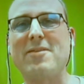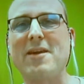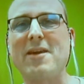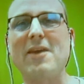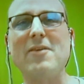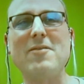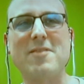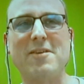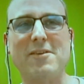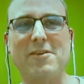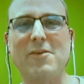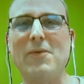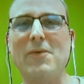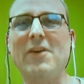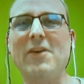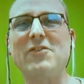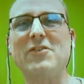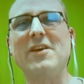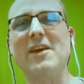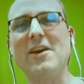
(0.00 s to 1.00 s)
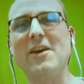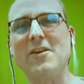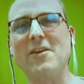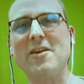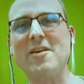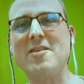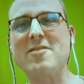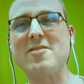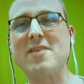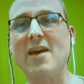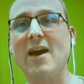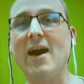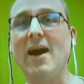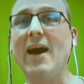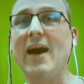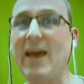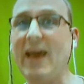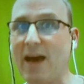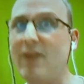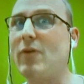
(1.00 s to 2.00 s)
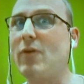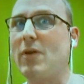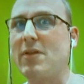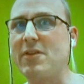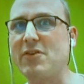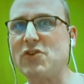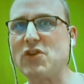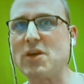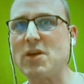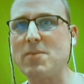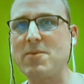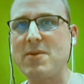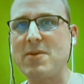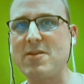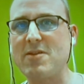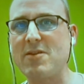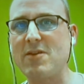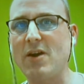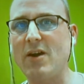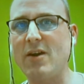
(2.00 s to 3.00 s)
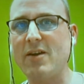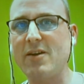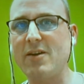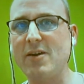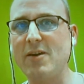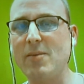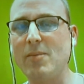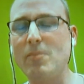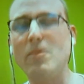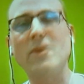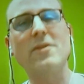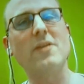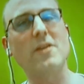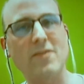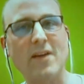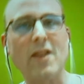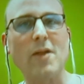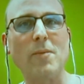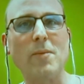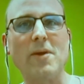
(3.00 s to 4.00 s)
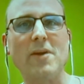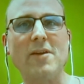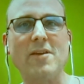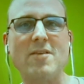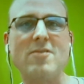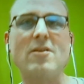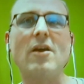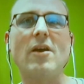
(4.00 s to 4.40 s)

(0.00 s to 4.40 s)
situation here is I have all the chips in stock, but the development is not yet